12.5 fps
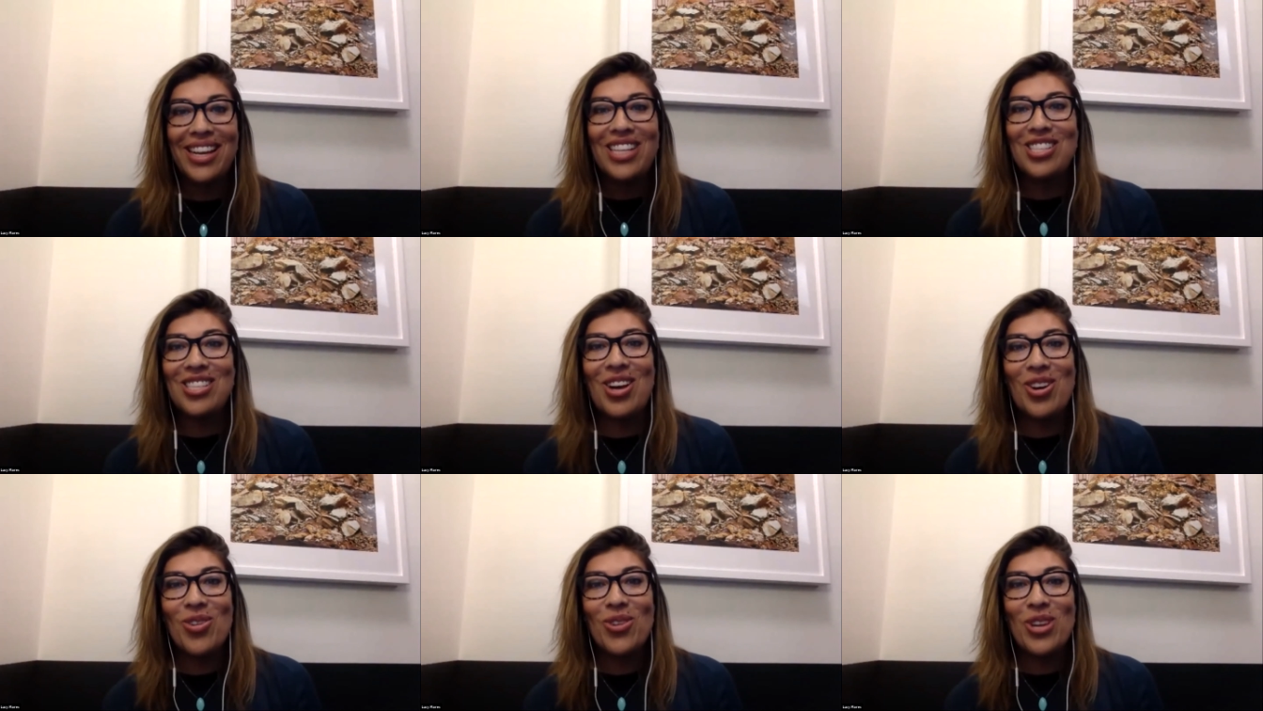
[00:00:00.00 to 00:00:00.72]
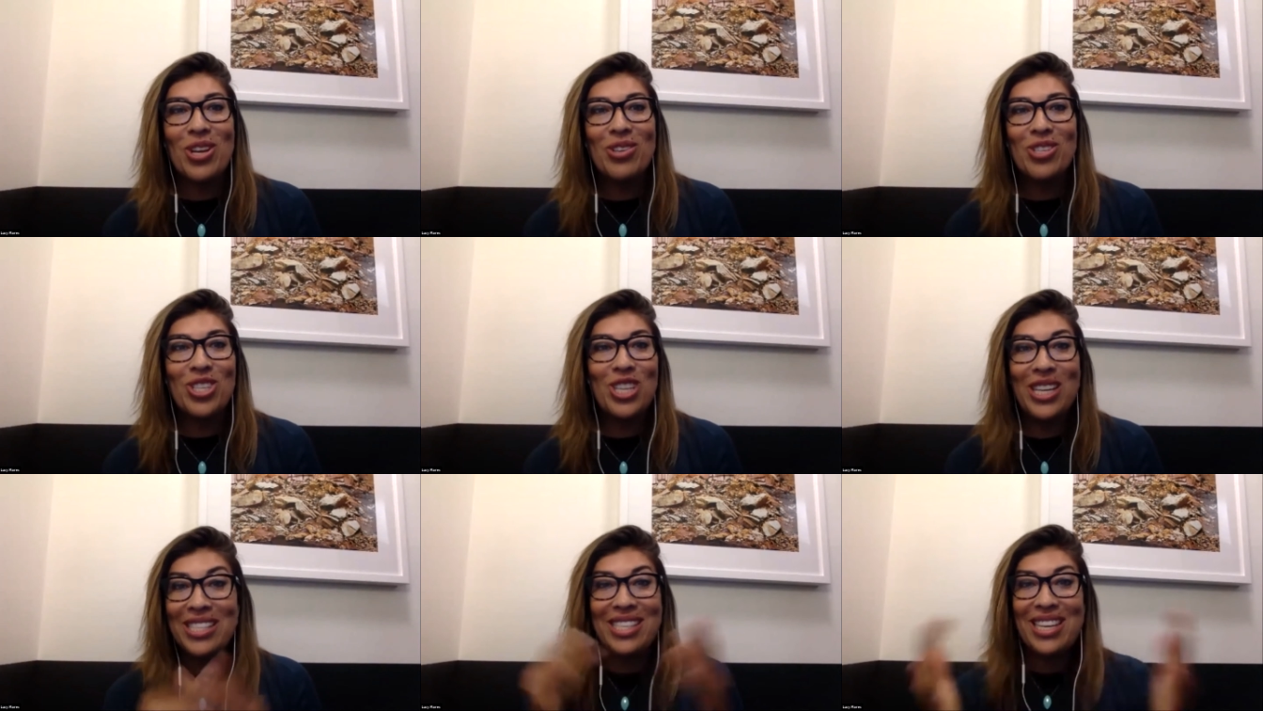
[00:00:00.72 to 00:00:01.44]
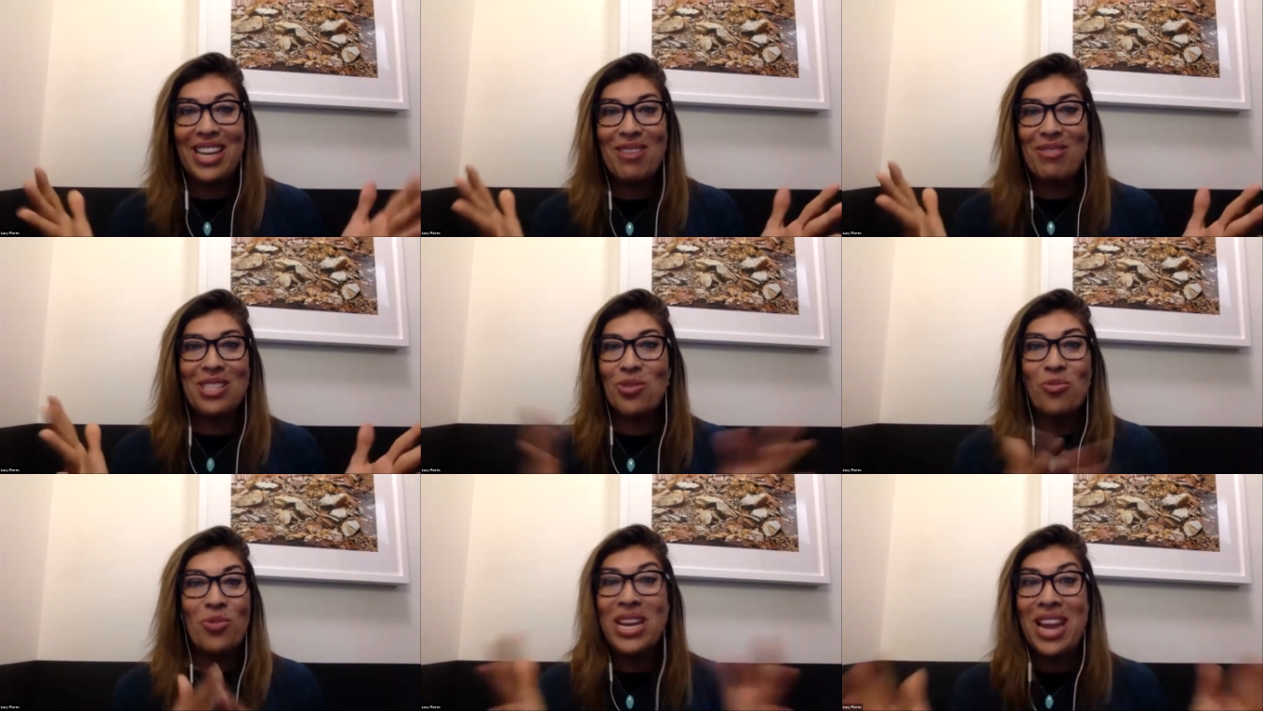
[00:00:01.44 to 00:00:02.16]
So, you know, she doesn't even, so
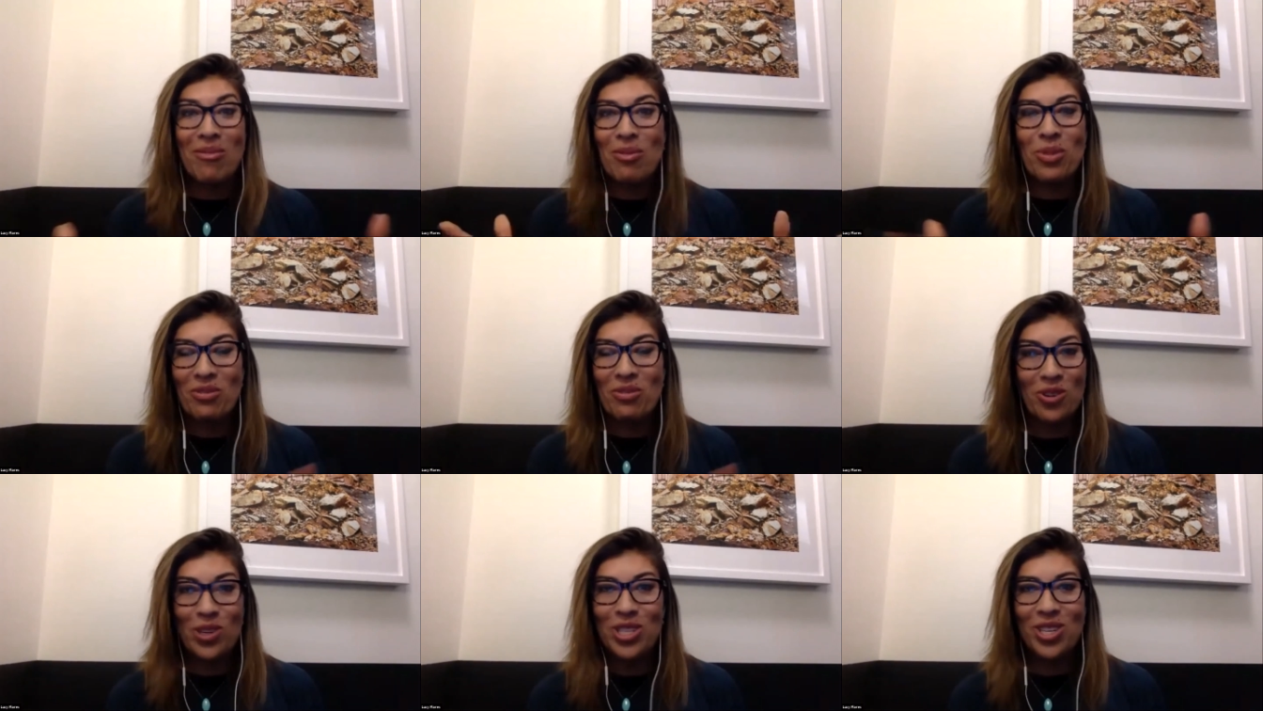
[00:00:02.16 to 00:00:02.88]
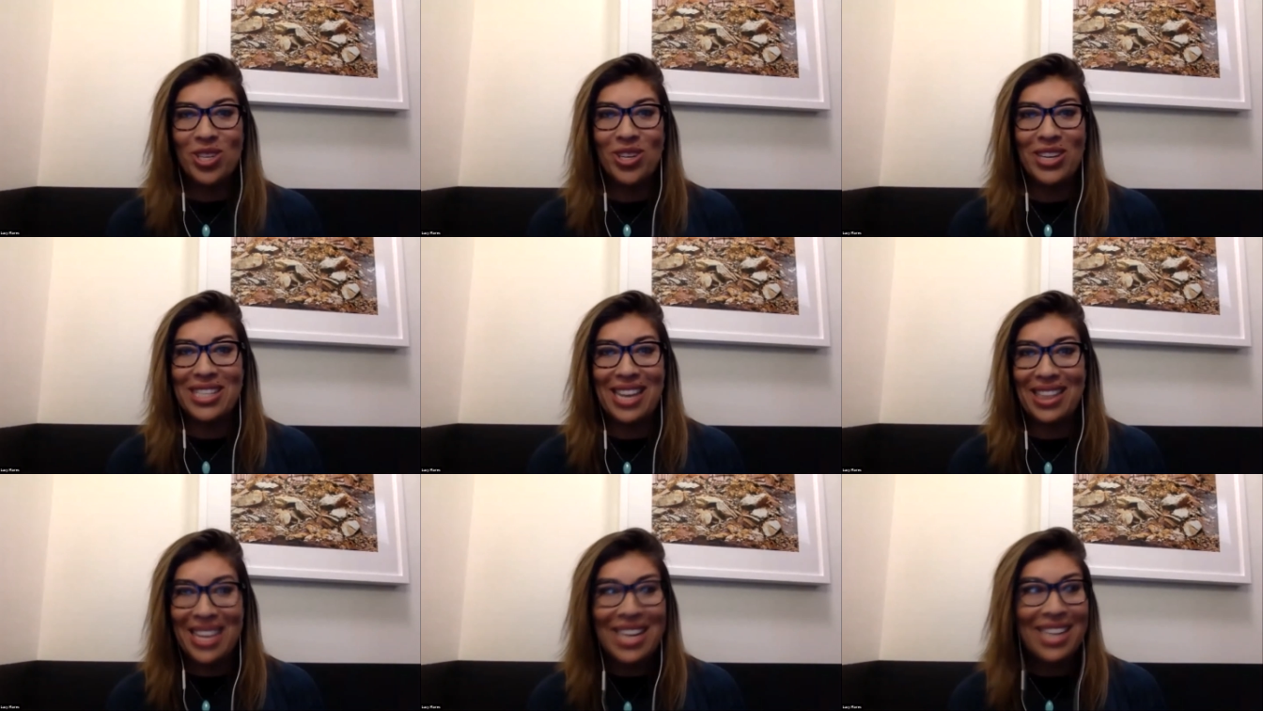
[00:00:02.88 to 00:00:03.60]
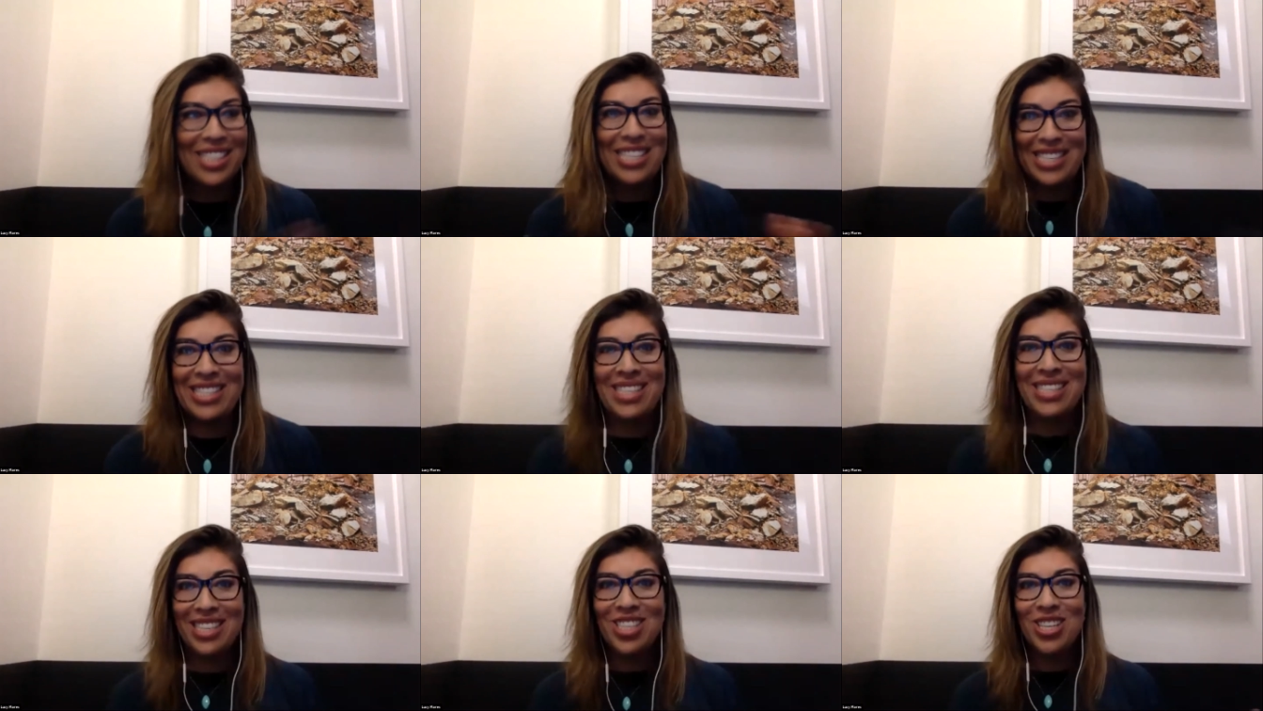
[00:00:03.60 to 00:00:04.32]
we never refer to her as Latina. She's
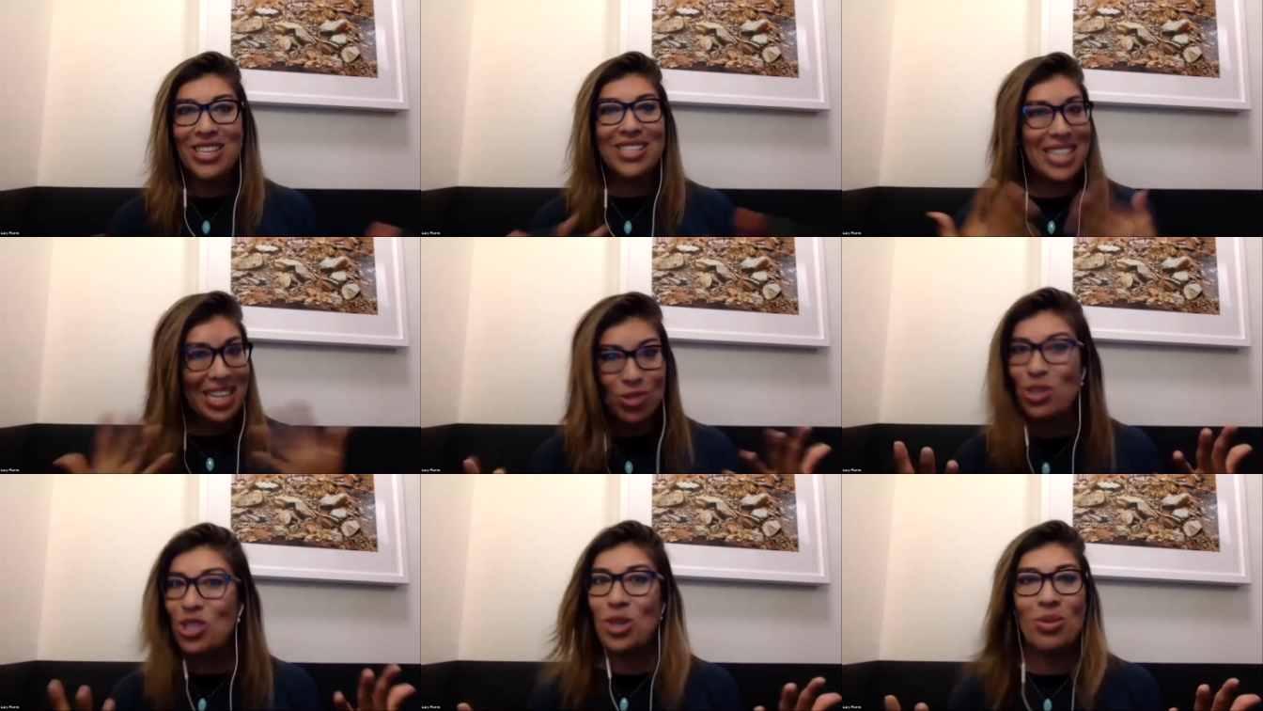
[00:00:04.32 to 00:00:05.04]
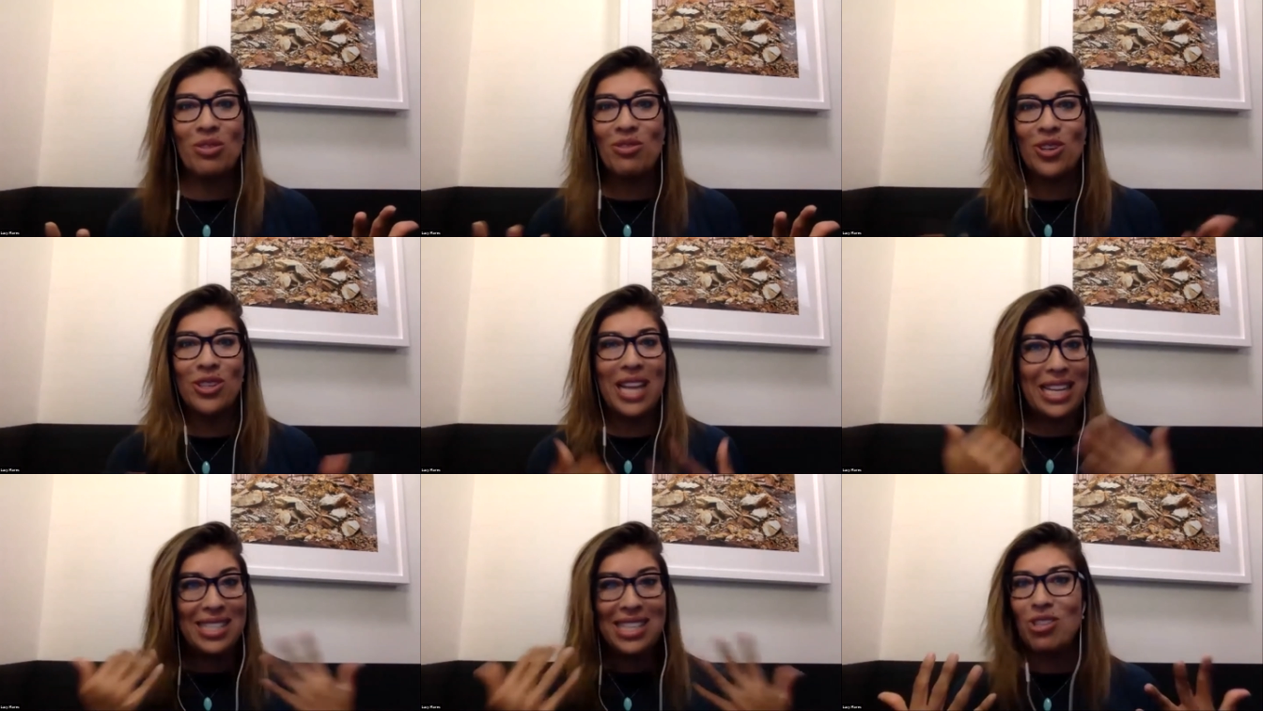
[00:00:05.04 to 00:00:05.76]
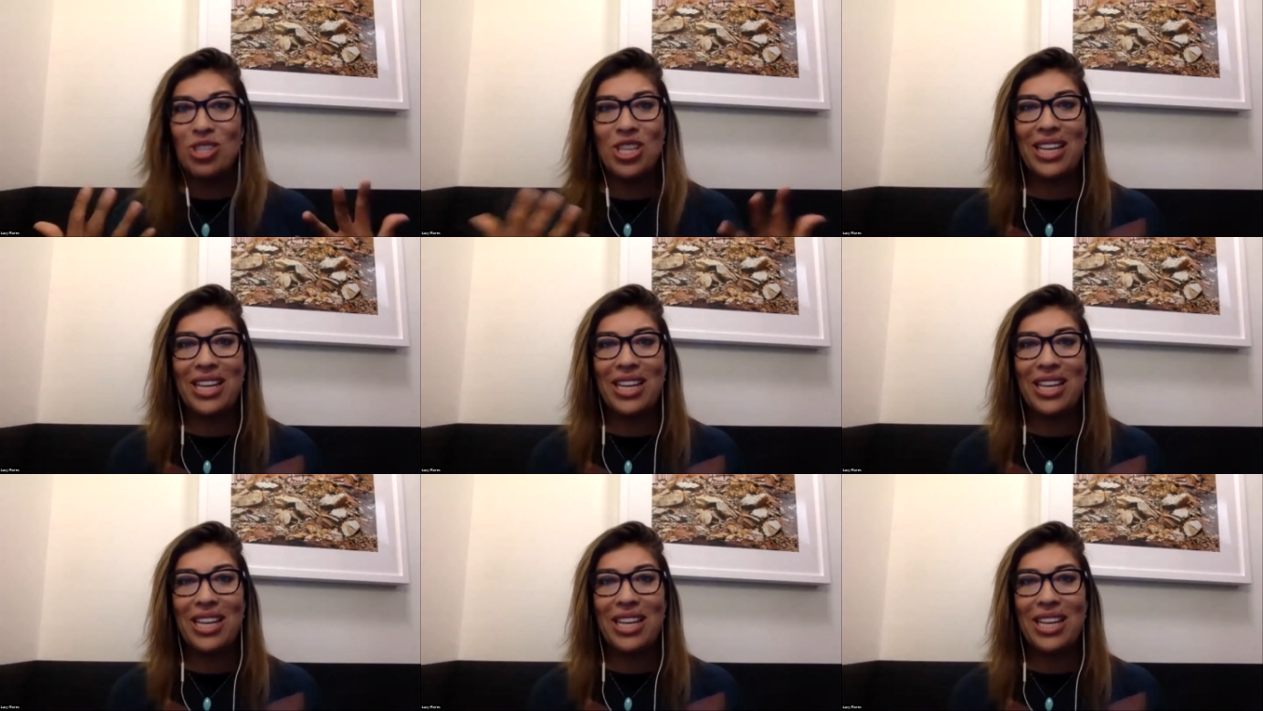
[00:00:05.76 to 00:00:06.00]
indigenous. That's what she refer, that's how she